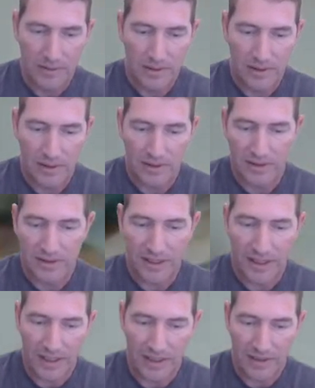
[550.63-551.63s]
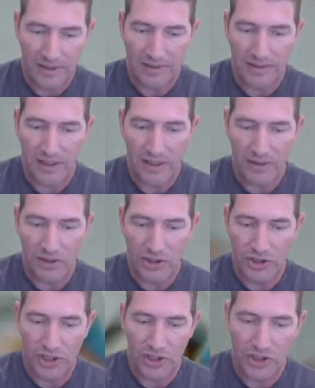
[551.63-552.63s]
Austin Hayes, Aaron
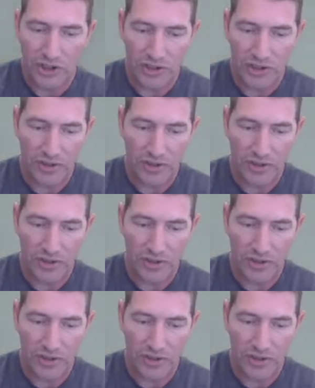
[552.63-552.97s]
Judge,